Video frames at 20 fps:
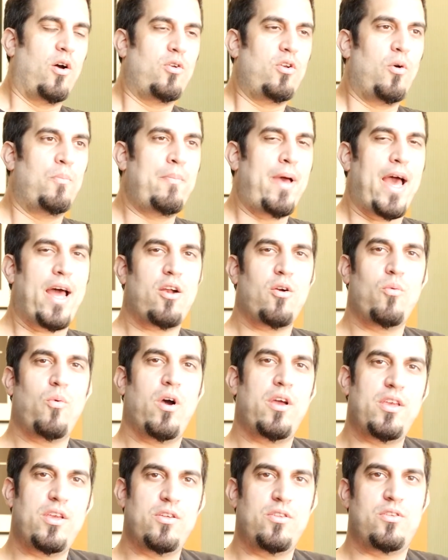matter
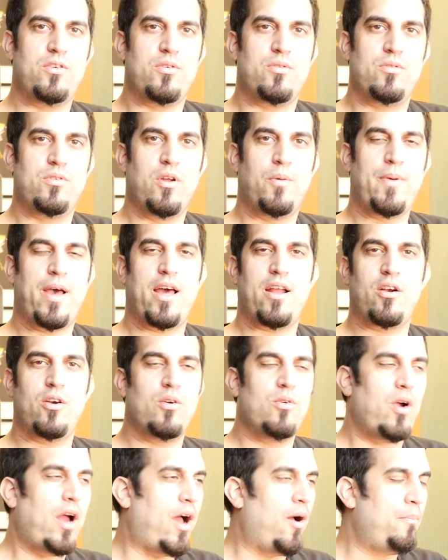what you do, no
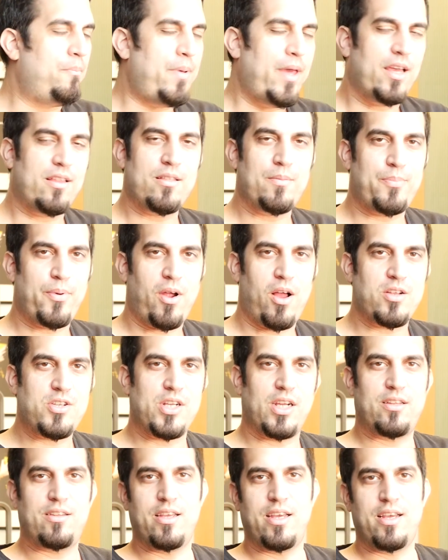matter how big the
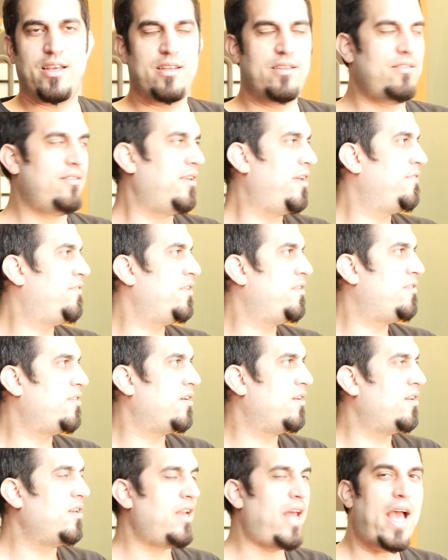project is, if it's
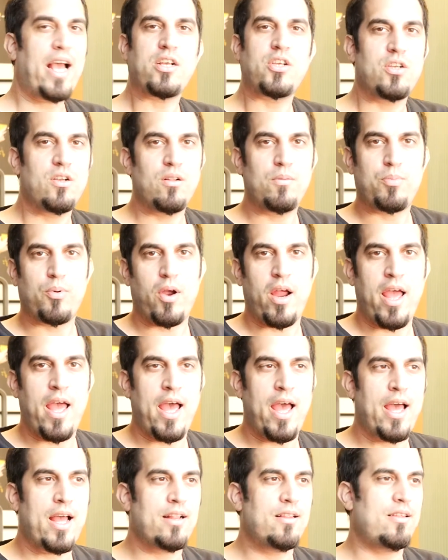a national
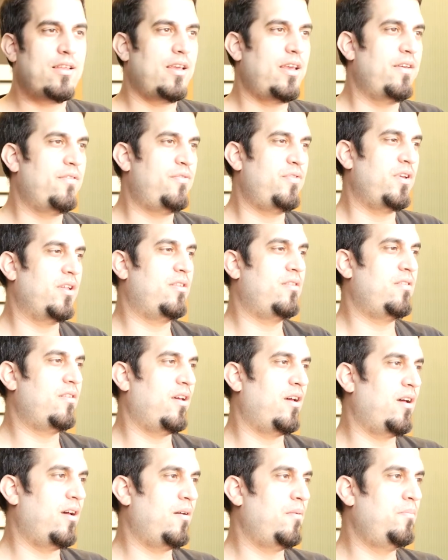brand, if it's
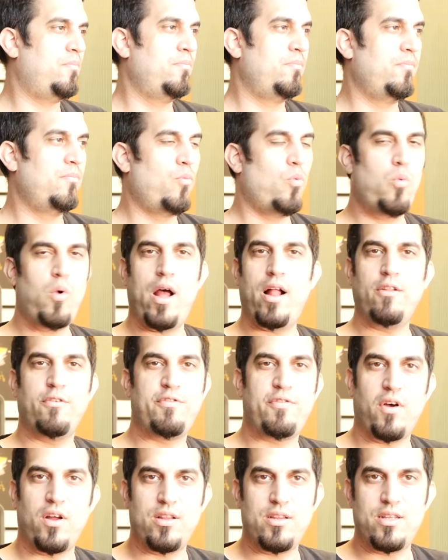a
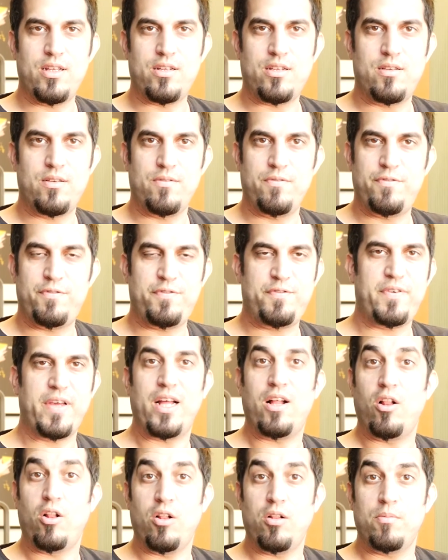well-funded
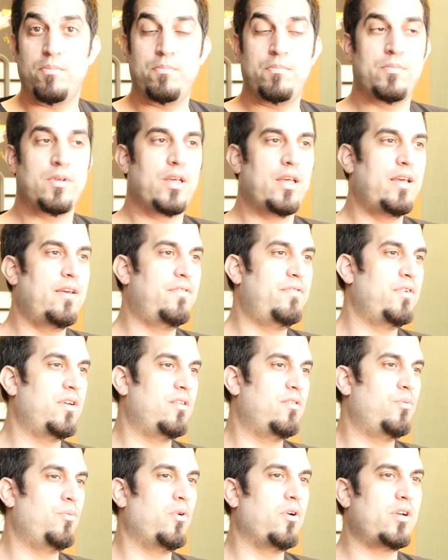film, if
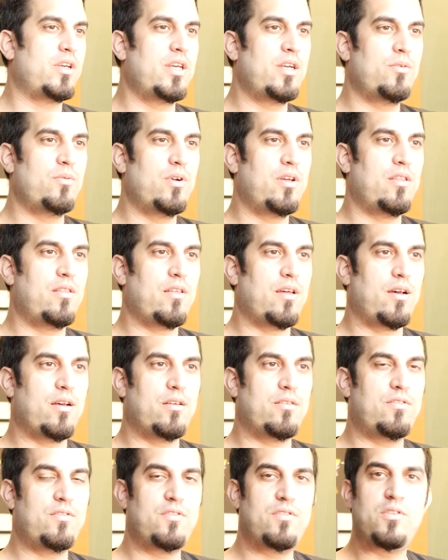it's working with a
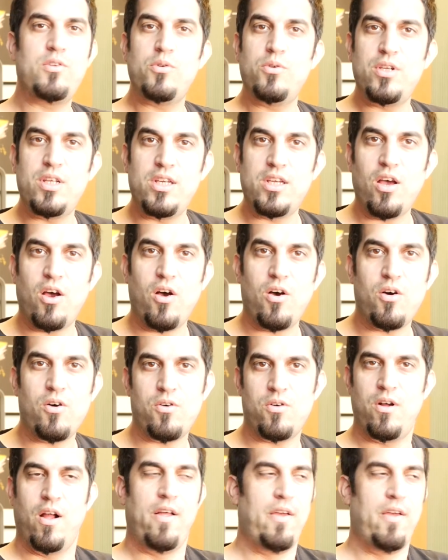studio,